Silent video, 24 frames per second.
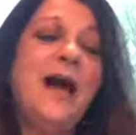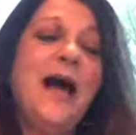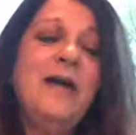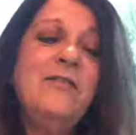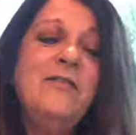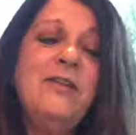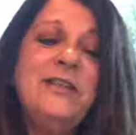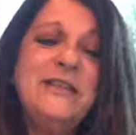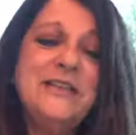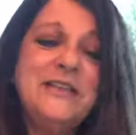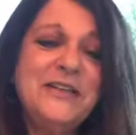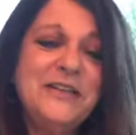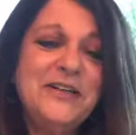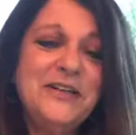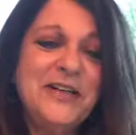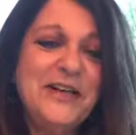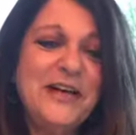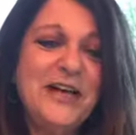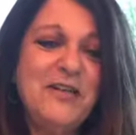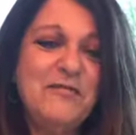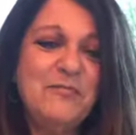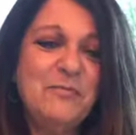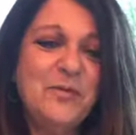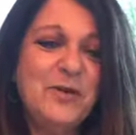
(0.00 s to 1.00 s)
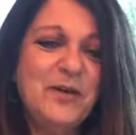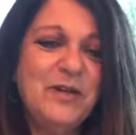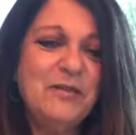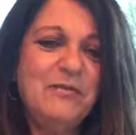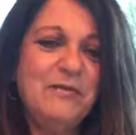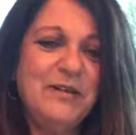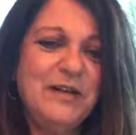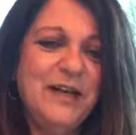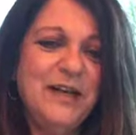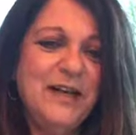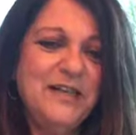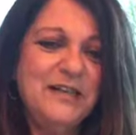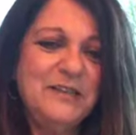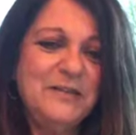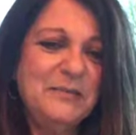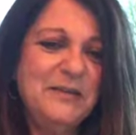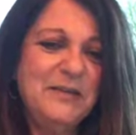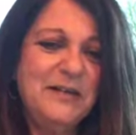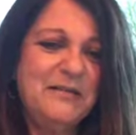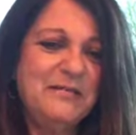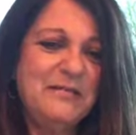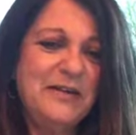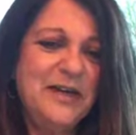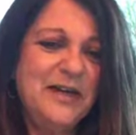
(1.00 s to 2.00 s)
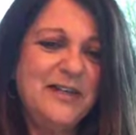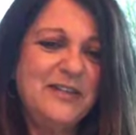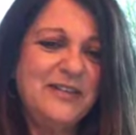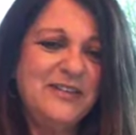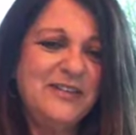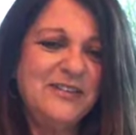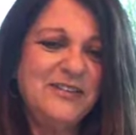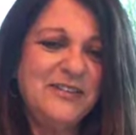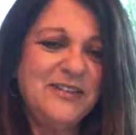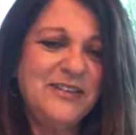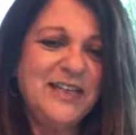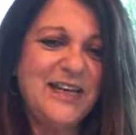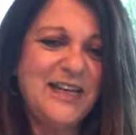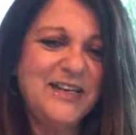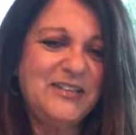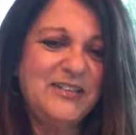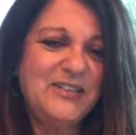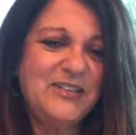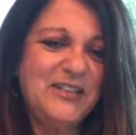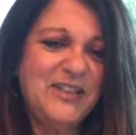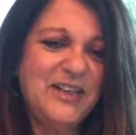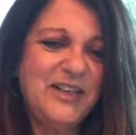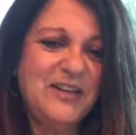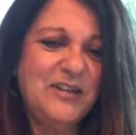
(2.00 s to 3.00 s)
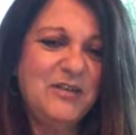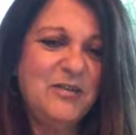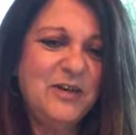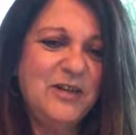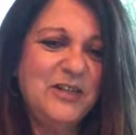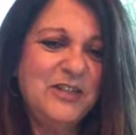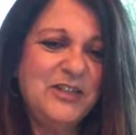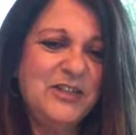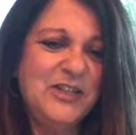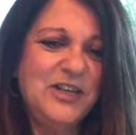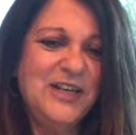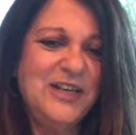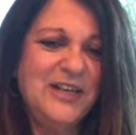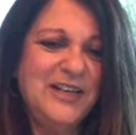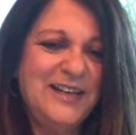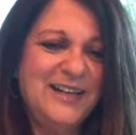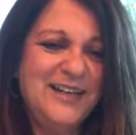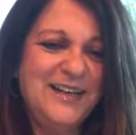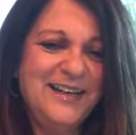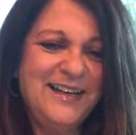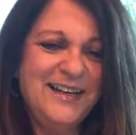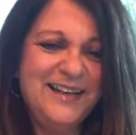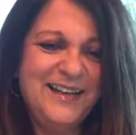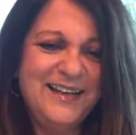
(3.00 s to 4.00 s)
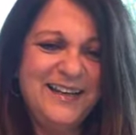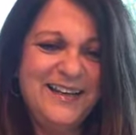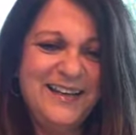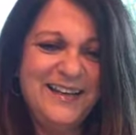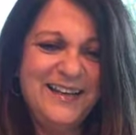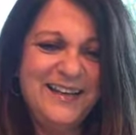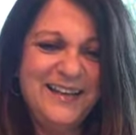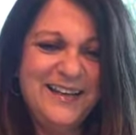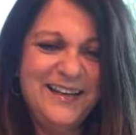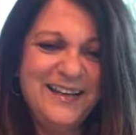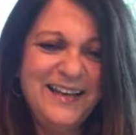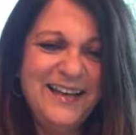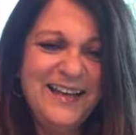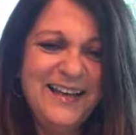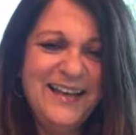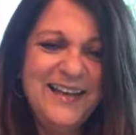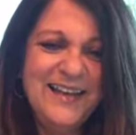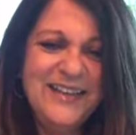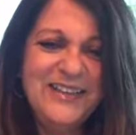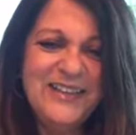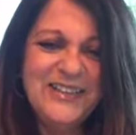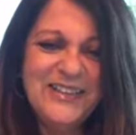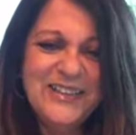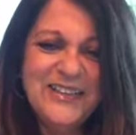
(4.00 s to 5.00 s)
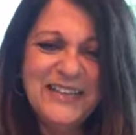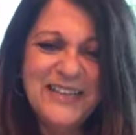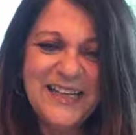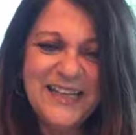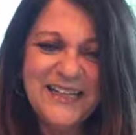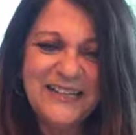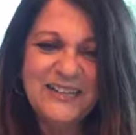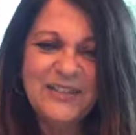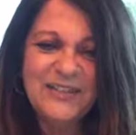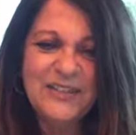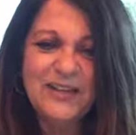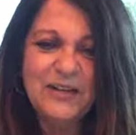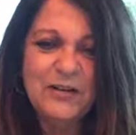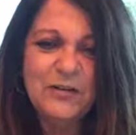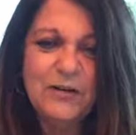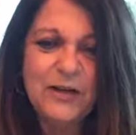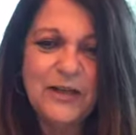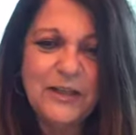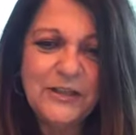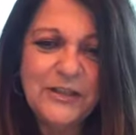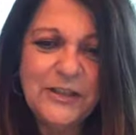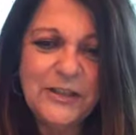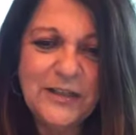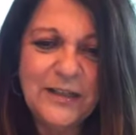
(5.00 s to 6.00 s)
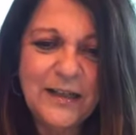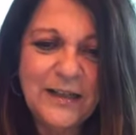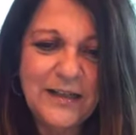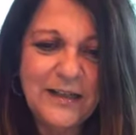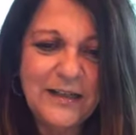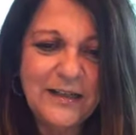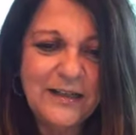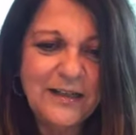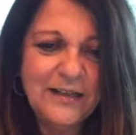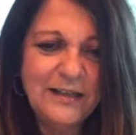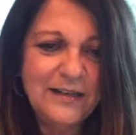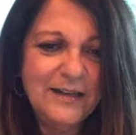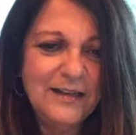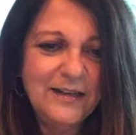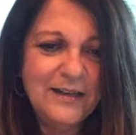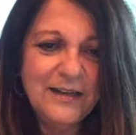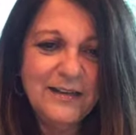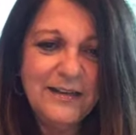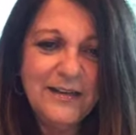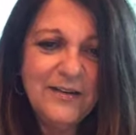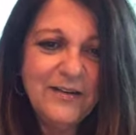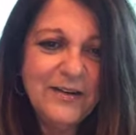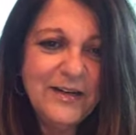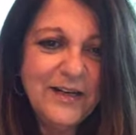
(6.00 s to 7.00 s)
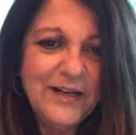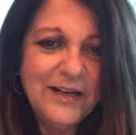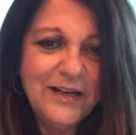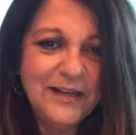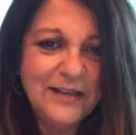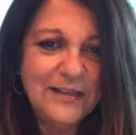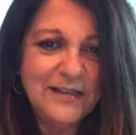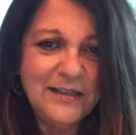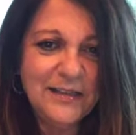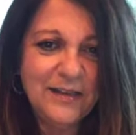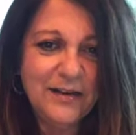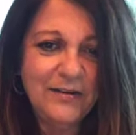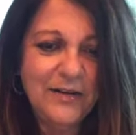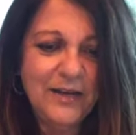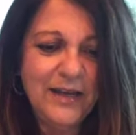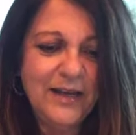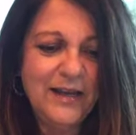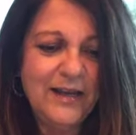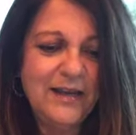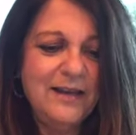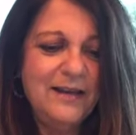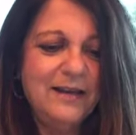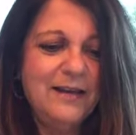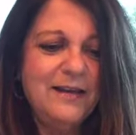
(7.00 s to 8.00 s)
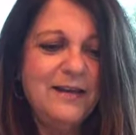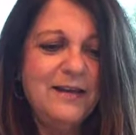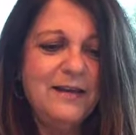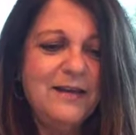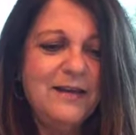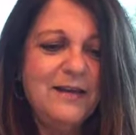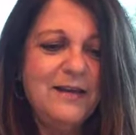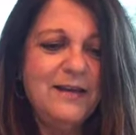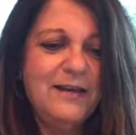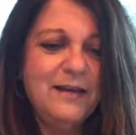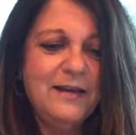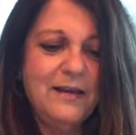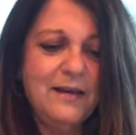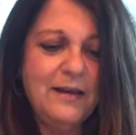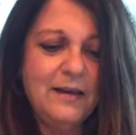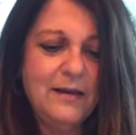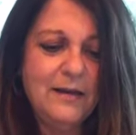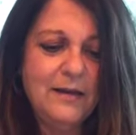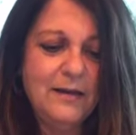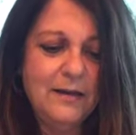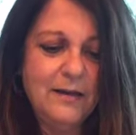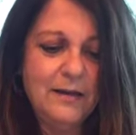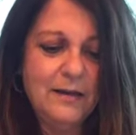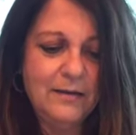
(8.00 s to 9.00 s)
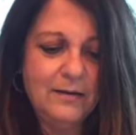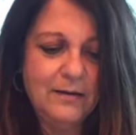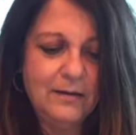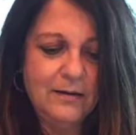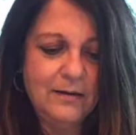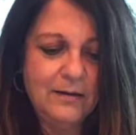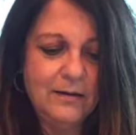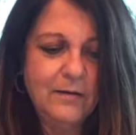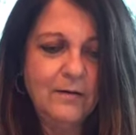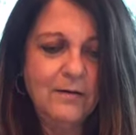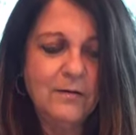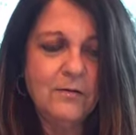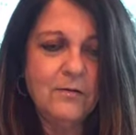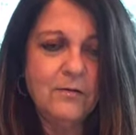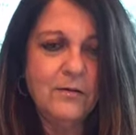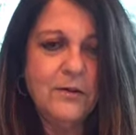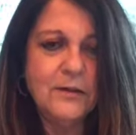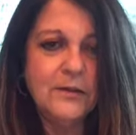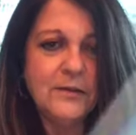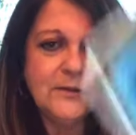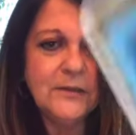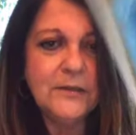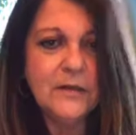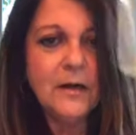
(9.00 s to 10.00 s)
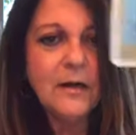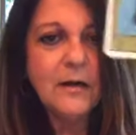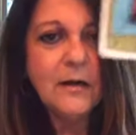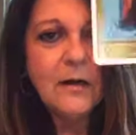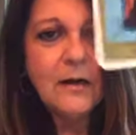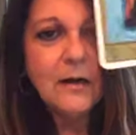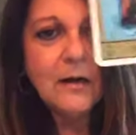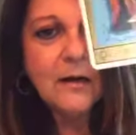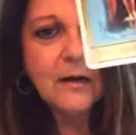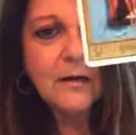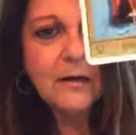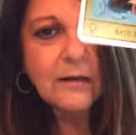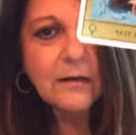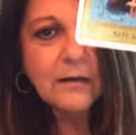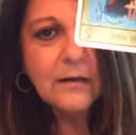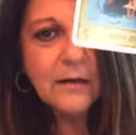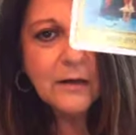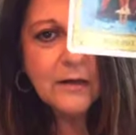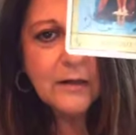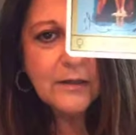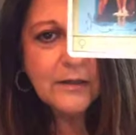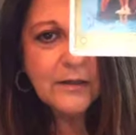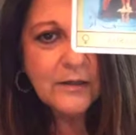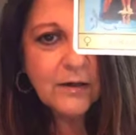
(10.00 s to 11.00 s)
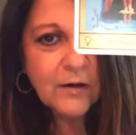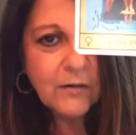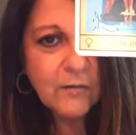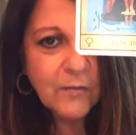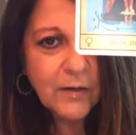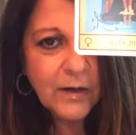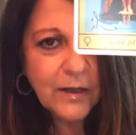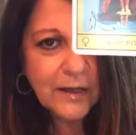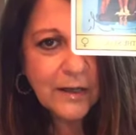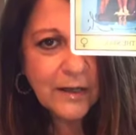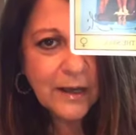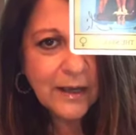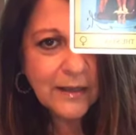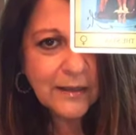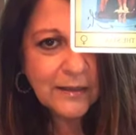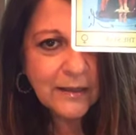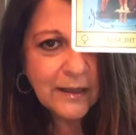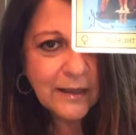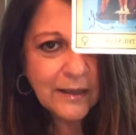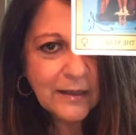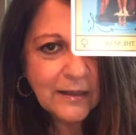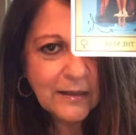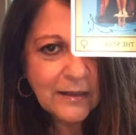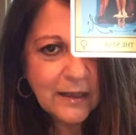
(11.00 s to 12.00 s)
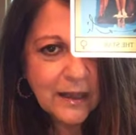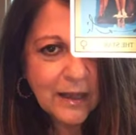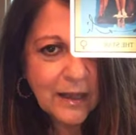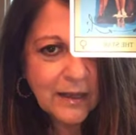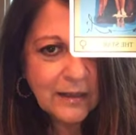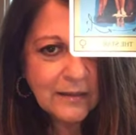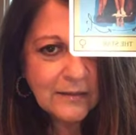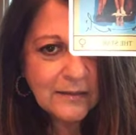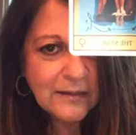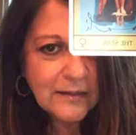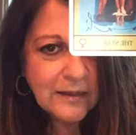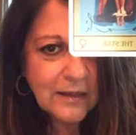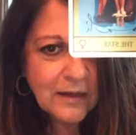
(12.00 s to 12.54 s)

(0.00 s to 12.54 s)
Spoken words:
obviously you're going to have more than one husband, Amanda. You just answered that question. You just answered that question, honey. There it is. Okay. Oh, the star card. You know what? I like that.